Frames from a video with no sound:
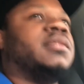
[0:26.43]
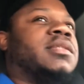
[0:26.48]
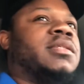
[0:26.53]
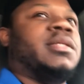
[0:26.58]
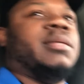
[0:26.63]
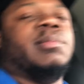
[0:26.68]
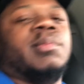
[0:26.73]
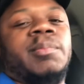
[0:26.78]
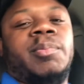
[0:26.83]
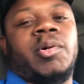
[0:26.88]

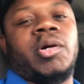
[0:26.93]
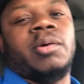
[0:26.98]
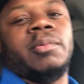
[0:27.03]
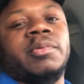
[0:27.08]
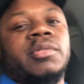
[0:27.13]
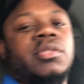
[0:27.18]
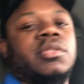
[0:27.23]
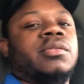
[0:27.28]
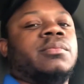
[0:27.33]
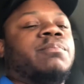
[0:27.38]
Them
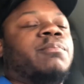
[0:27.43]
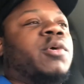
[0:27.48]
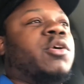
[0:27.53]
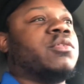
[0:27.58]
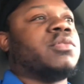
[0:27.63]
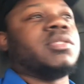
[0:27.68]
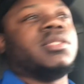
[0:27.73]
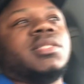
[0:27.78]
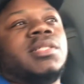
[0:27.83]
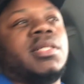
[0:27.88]
apartments,
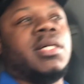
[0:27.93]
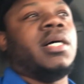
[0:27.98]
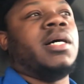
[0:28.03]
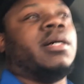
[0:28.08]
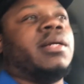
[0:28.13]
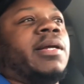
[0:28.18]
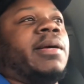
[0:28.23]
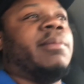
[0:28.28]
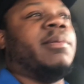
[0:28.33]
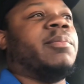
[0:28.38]
most of the
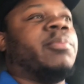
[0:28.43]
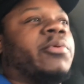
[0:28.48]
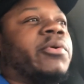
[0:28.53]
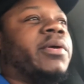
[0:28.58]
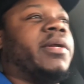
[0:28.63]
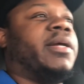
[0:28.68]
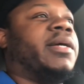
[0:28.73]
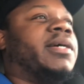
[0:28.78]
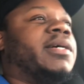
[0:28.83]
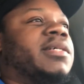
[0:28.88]
time, they be
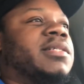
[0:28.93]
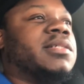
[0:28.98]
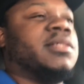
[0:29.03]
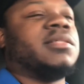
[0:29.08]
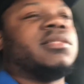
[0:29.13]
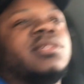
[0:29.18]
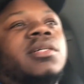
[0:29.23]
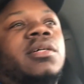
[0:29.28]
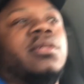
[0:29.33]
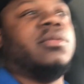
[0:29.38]
pretty easy,
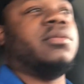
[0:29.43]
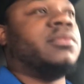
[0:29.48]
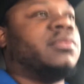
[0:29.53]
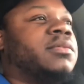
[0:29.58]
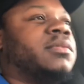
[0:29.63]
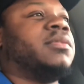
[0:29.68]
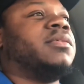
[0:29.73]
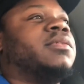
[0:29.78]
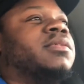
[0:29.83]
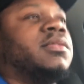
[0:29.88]
so
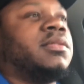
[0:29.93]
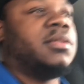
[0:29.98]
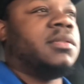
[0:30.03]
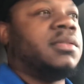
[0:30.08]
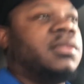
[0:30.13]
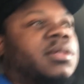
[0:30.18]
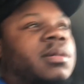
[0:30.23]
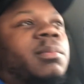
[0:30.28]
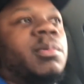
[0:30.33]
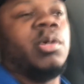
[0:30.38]

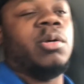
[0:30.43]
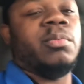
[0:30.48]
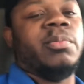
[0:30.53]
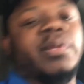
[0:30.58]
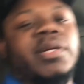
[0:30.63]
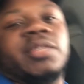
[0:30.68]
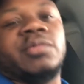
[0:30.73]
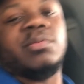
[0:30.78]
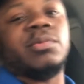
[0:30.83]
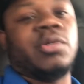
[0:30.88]
I'm hoping
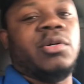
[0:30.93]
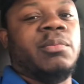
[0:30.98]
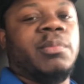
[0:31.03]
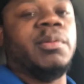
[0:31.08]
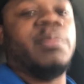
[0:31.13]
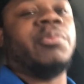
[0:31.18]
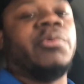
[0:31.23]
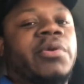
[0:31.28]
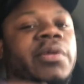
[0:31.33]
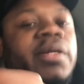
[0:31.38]
this one's gonna be
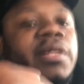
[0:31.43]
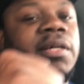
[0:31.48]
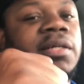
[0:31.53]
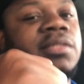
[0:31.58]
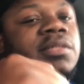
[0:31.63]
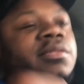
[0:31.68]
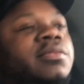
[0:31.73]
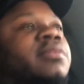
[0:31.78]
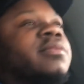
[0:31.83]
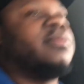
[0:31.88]
pretty
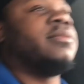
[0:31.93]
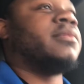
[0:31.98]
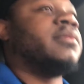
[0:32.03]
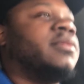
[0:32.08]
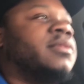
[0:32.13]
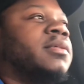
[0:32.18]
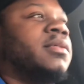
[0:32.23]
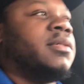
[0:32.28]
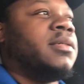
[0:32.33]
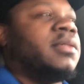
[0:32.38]

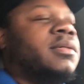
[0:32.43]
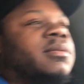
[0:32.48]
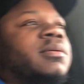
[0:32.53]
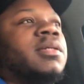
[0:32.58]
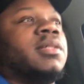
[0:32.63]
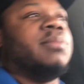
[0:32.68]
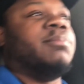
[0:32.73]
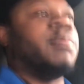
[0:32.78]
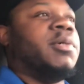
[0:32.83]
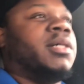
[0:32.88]

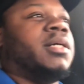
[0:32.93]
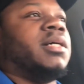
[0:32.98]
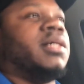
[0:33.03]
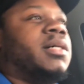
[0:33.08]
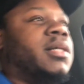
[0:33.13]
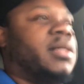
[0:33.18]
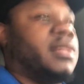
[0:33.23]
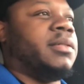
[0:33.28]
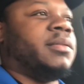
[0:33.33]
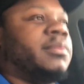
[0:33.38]
easy. But
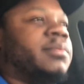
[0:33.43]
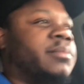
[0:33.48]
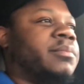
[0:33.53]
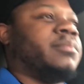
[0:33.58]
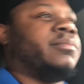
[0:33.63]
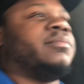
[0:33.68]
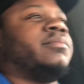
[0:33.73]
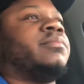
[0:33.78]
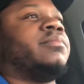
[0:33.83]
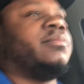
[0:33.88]

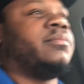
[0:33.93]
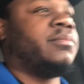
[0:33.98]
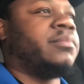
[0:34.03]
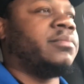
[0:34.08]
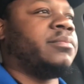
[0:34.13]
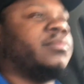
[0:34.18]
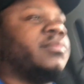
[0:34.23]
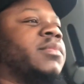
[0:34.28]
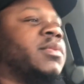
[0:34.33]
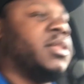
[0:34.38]

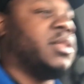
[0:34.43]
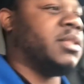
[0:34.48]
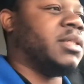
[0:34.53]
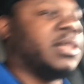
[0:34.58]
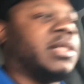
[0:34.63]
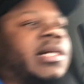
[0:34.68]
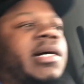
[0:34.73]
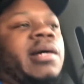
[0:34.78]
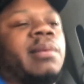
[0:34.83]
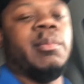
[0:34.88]
um, look
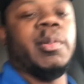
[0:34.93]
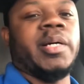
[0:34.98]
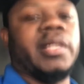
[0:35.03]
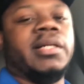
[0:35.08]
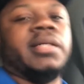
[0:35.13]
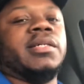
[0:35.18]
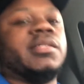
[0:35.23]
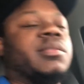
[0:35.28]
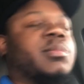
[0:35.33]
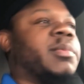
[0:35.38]
like I'm gonna have to
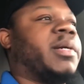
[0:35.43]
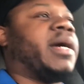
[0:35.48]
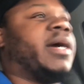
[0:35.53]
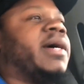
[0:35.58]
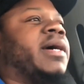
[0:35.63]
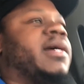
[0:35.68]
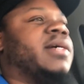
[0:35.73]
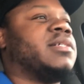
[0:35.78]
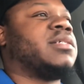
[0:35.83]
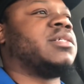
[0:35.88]
get some
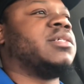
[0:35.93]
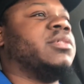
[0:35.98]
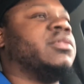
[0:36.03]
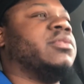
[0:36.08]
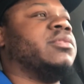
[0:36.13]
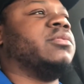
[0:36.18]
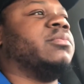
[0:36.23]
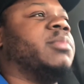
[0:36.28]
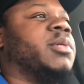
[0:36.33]
gas too.